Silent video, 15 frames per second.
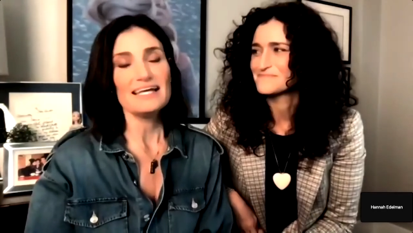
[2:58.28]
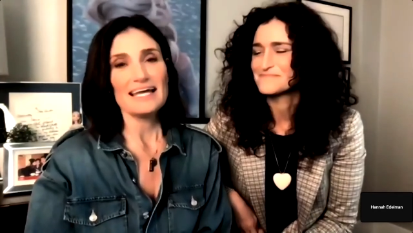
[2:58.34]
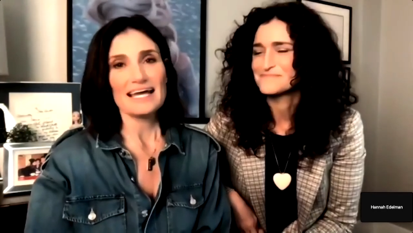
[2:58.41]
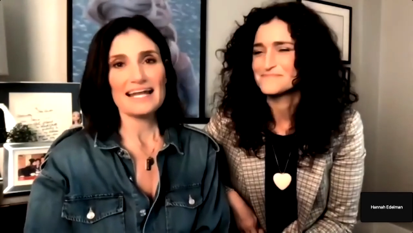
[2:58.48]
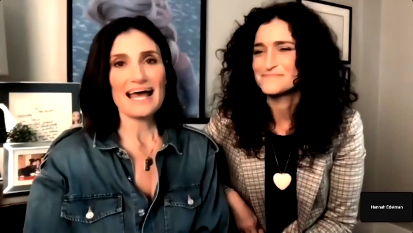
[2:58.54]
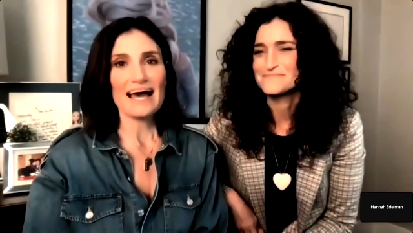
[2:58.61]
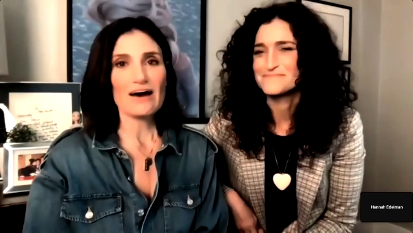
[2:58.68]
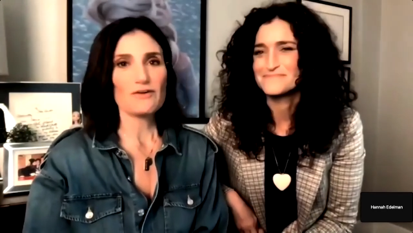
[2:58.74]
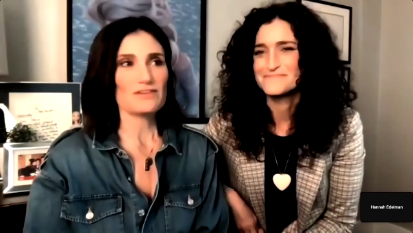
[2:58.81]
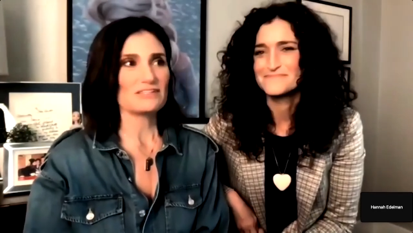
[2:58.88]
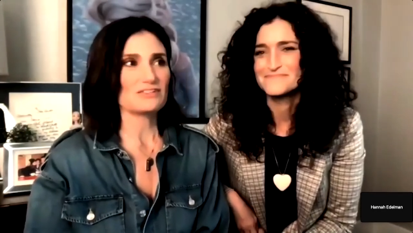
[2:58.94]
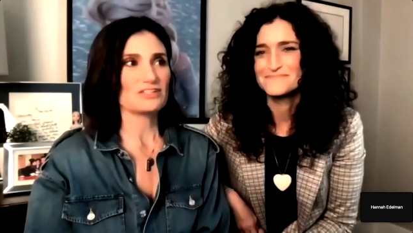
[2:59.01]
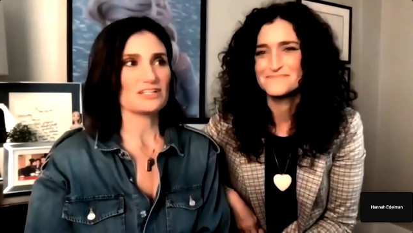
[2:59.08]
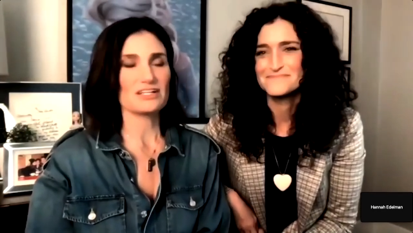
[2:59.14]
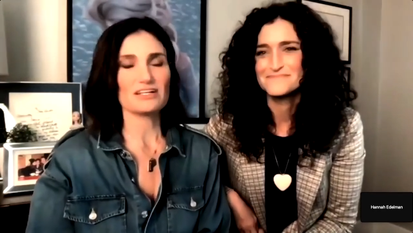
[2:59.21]
Speaker 1: and how this
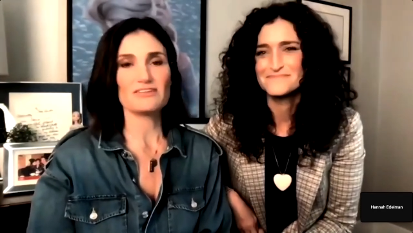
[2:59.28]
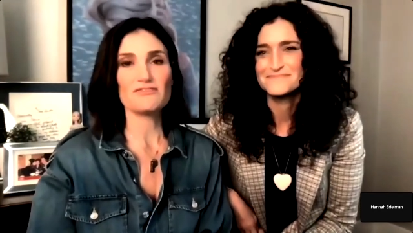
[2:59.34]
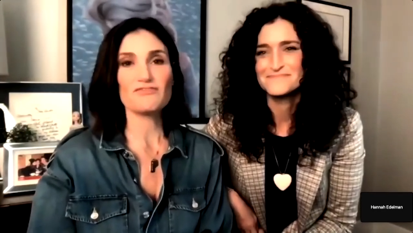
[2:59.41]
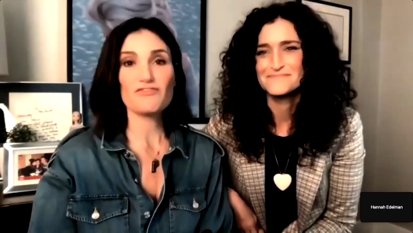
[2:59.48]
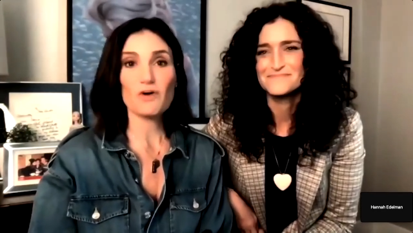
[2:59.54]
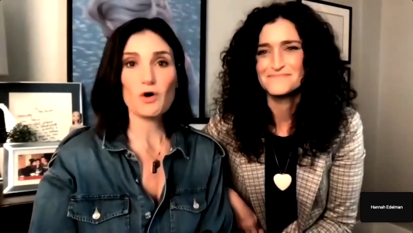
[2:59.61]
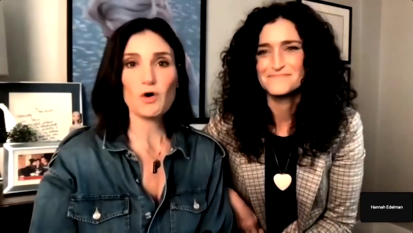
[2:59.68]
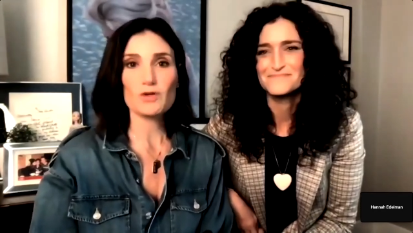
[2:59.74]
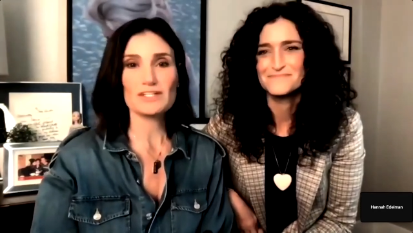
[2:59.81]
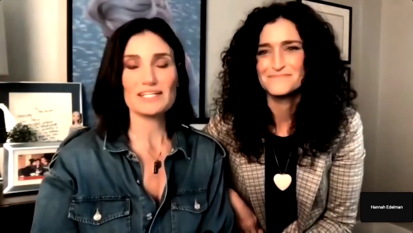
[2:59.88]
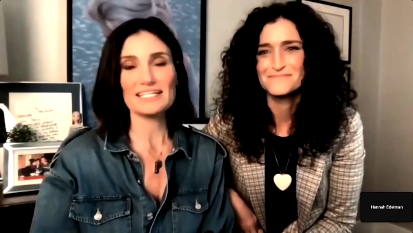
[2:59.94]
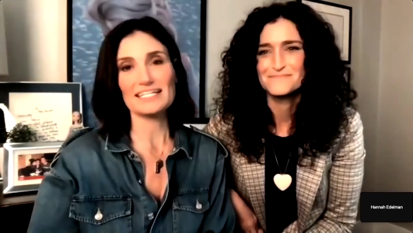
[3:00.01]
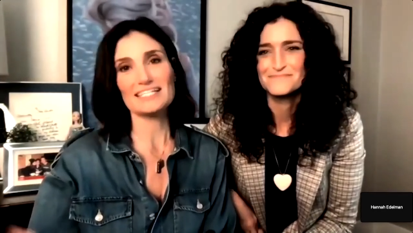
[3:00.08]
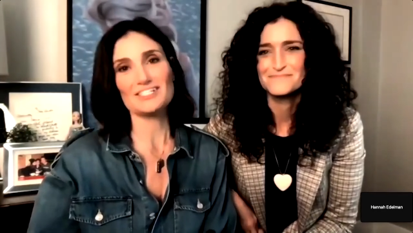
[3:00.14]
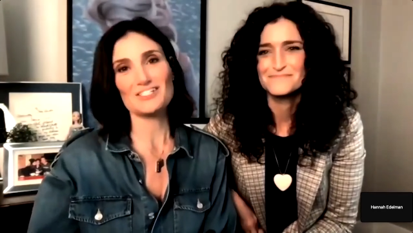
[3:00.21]
could unfold at
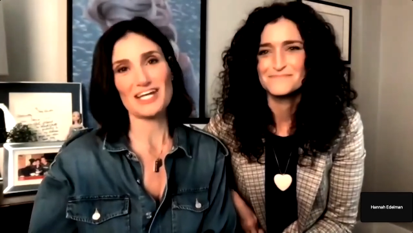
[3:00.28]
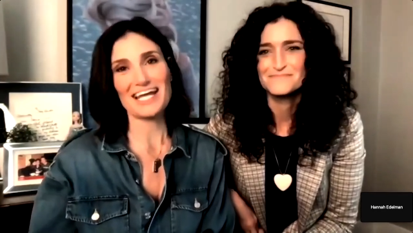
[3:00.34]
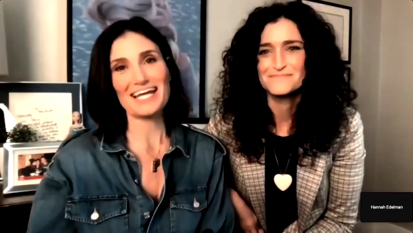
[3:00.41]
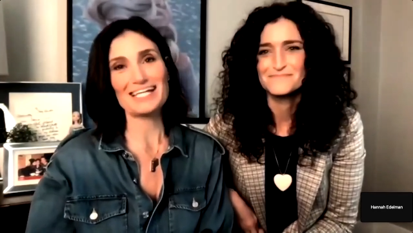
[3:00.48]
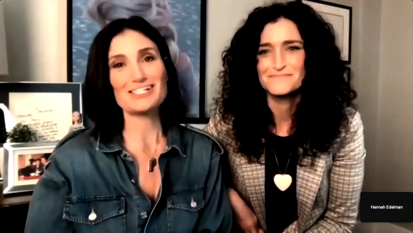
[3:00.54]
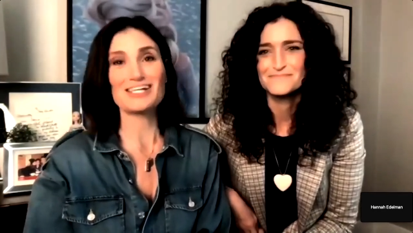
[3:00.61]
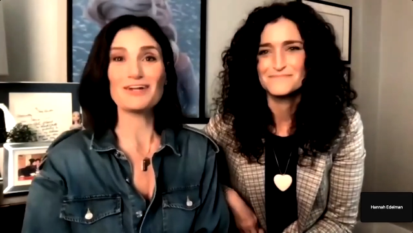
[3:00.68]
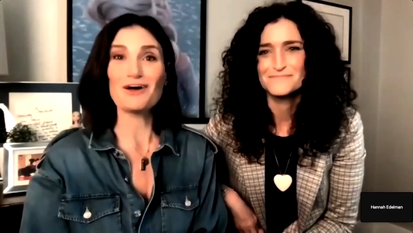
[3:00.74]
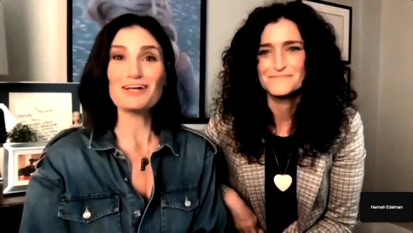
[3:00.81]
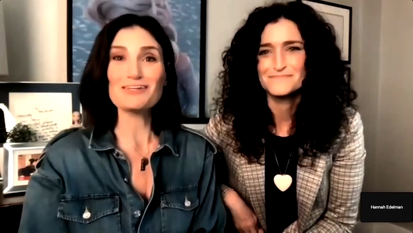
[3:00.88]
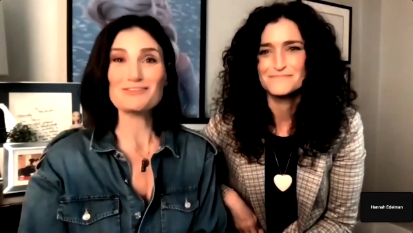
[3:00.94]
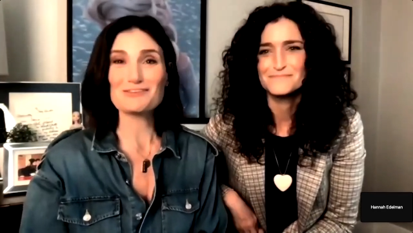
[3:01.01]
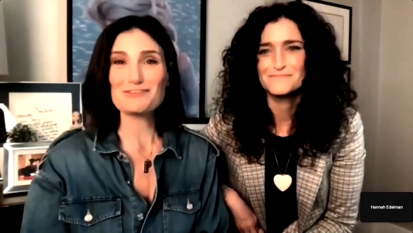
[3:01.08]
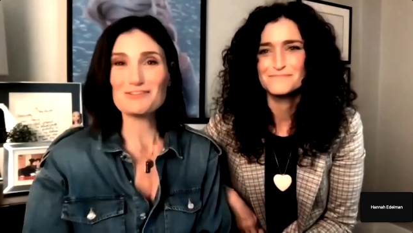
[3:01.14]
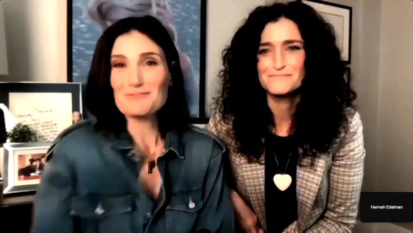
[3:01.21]
each age, and also
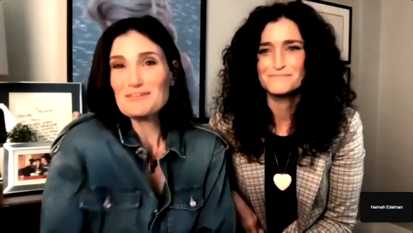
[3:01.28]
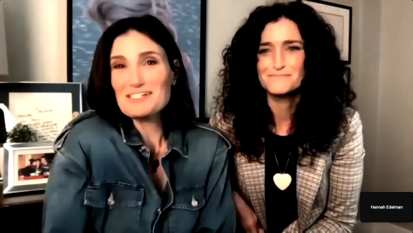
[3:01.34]
so we